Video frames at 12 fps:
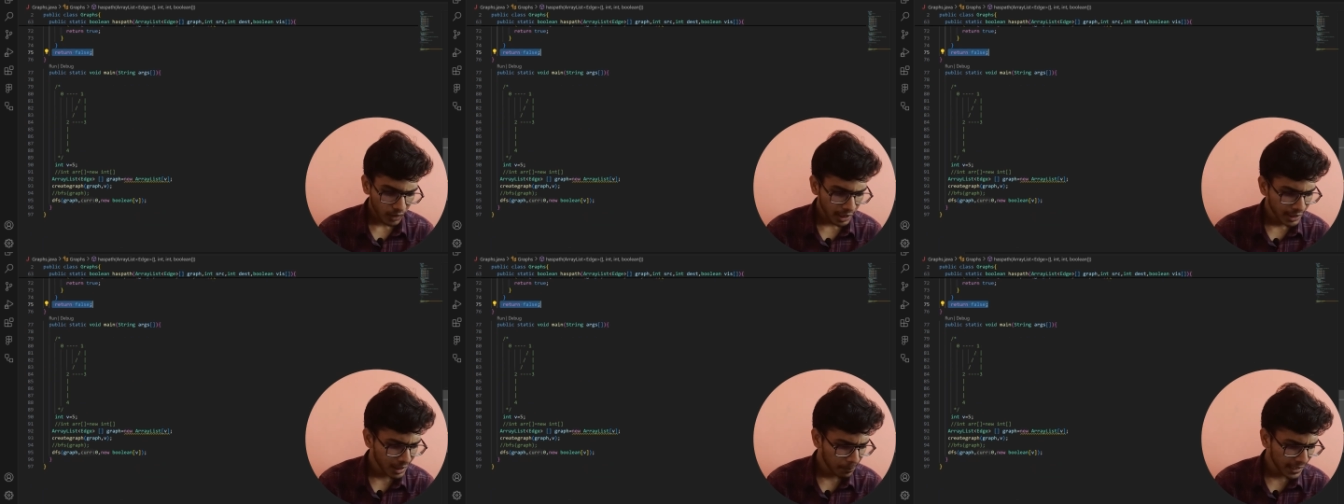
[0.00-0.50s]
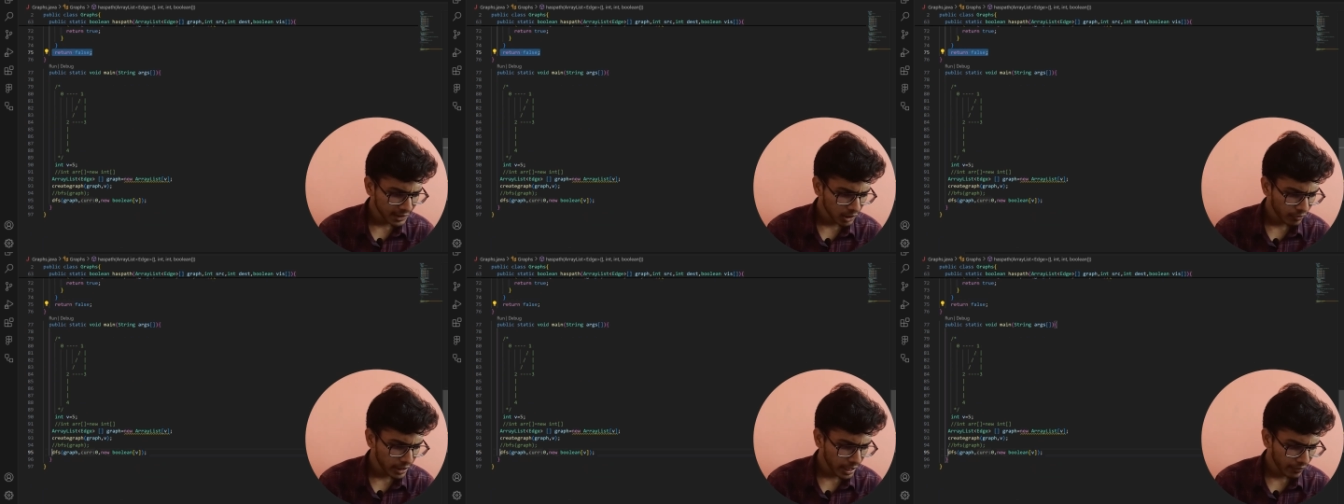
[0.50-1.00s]
in the place
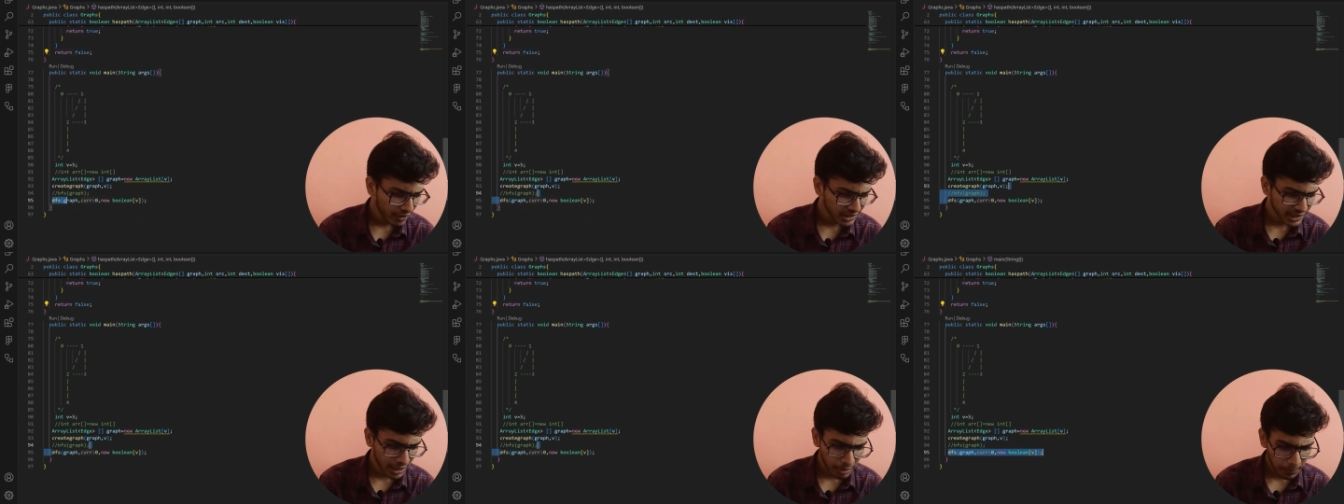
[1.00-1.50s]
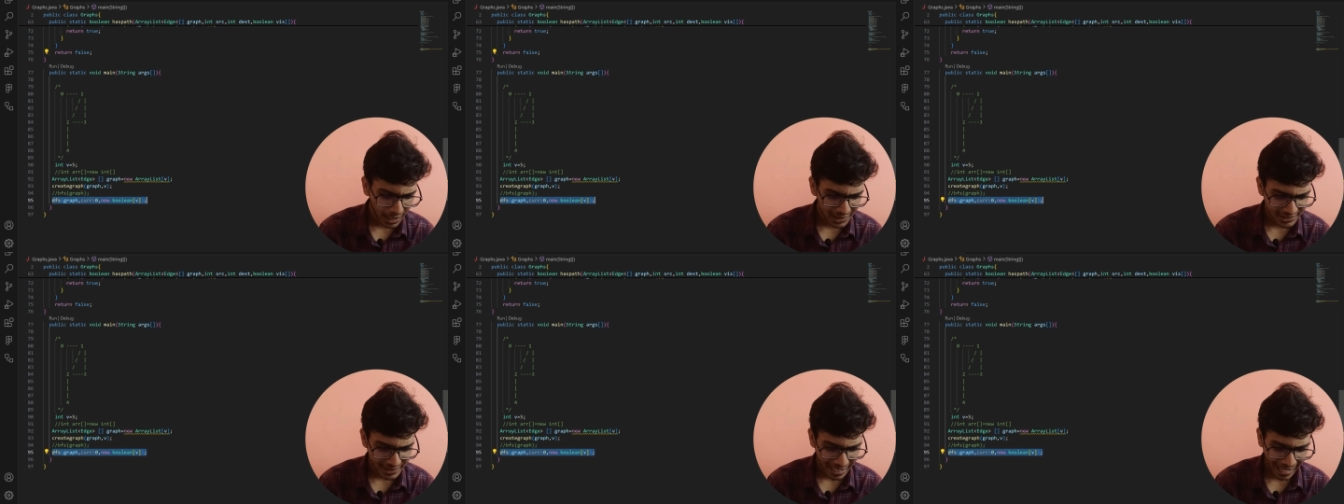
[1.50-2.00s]
of DFS, let me
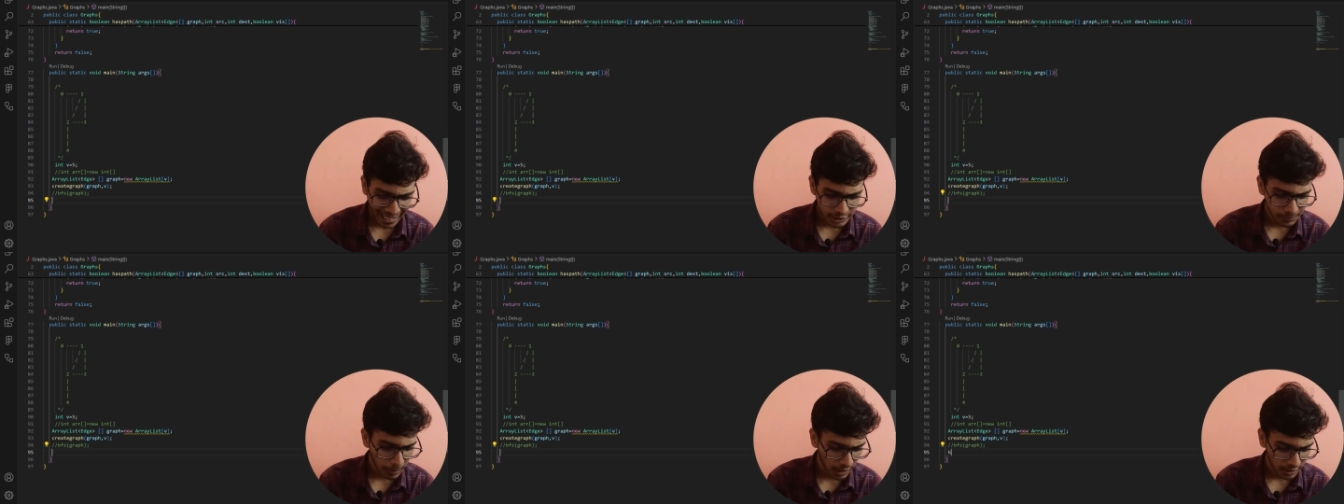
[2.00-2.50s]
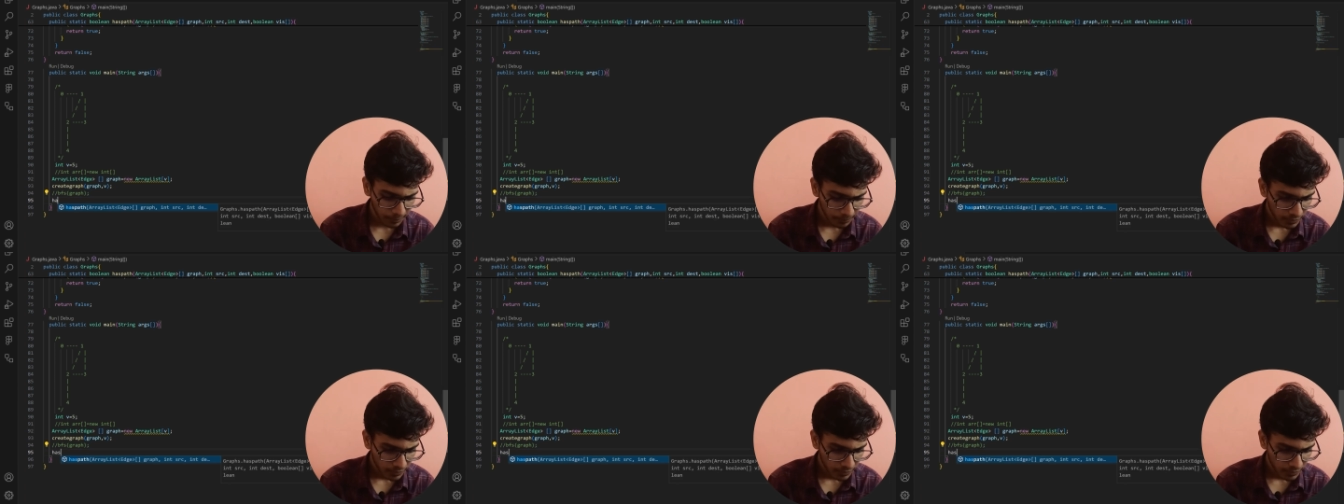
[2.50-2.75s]
pass hash path.